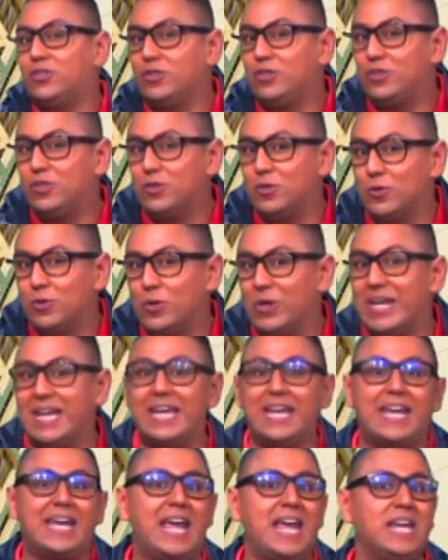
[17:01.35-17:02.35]
to do
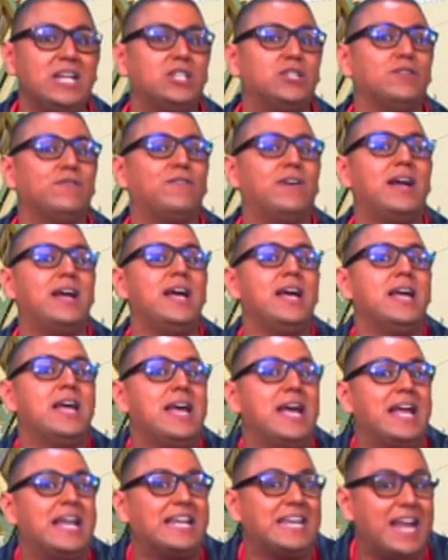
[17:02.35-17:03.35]
in case of a
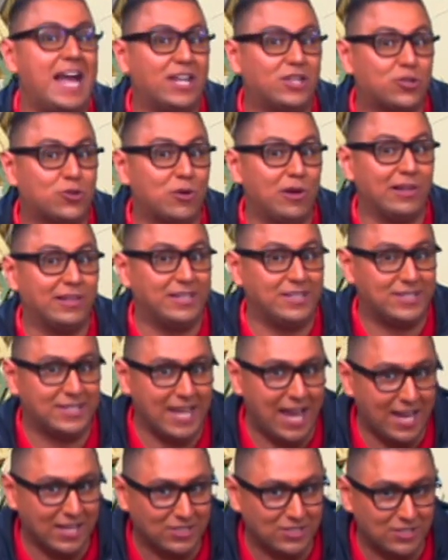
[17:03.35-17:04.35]
natural
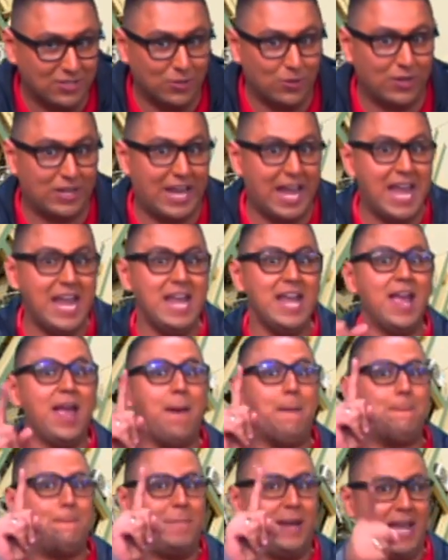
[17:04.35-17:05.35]
disaster, okay?
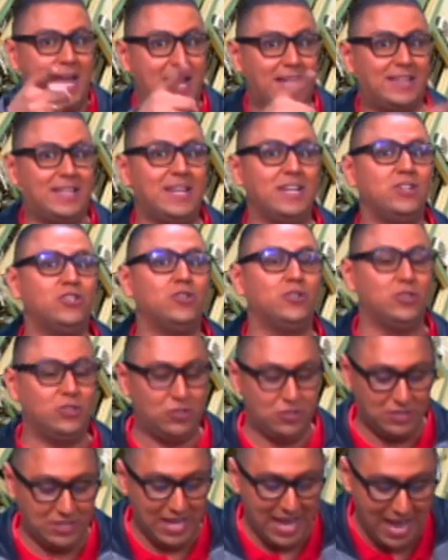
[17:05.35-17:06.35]
Pay attention
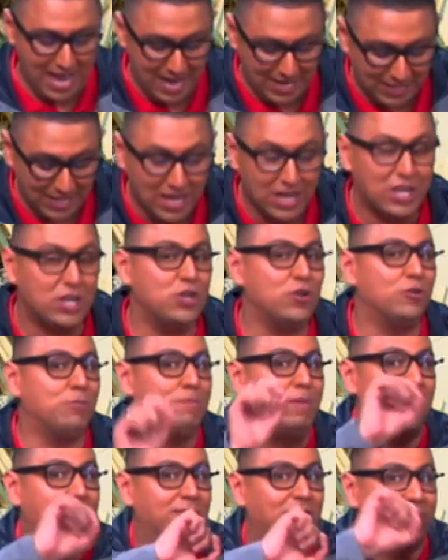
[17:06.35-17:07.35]
to that. You'd
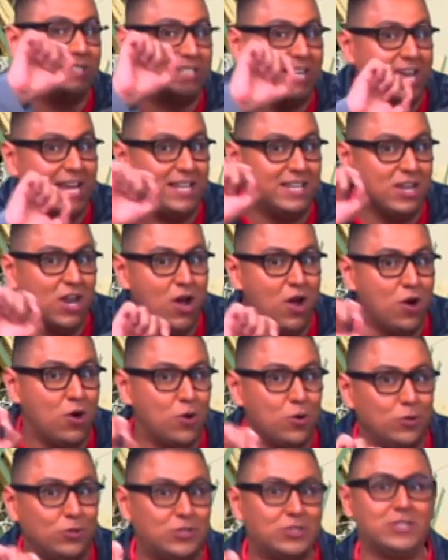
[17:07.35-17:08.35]
better take
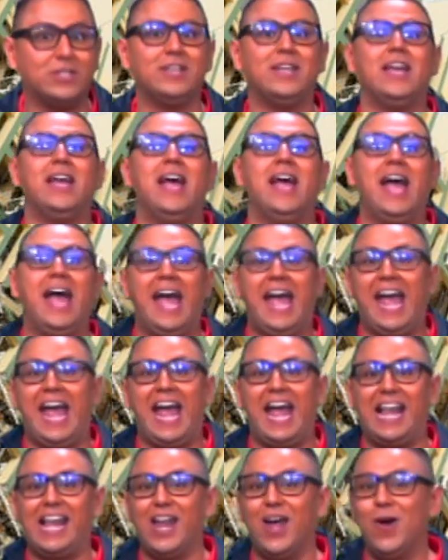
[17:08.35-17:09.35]
notes.
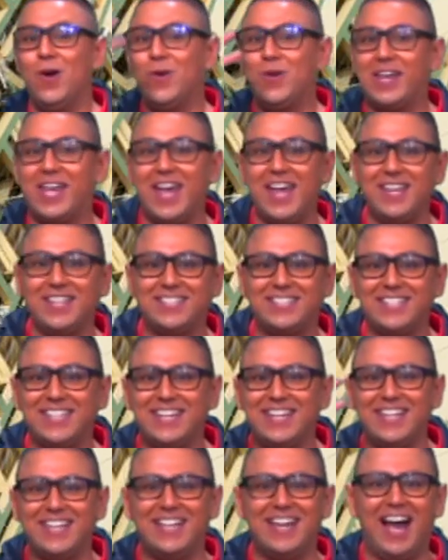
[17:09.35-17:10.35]
Hello,
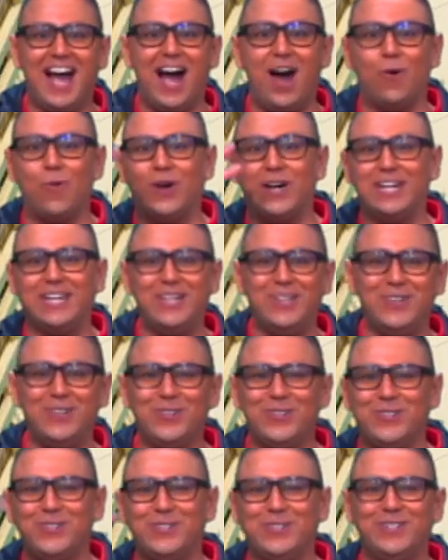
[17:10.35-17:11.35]
Casey. How are
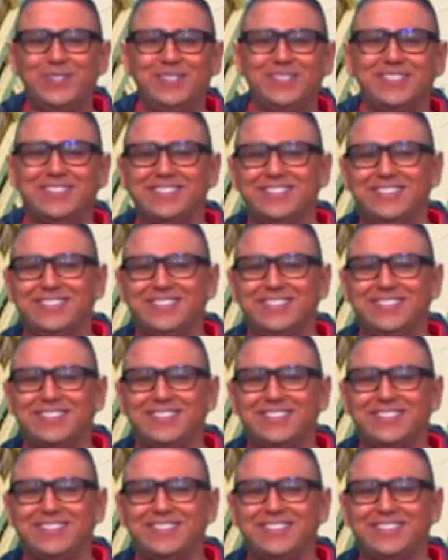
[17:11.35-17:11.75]
you?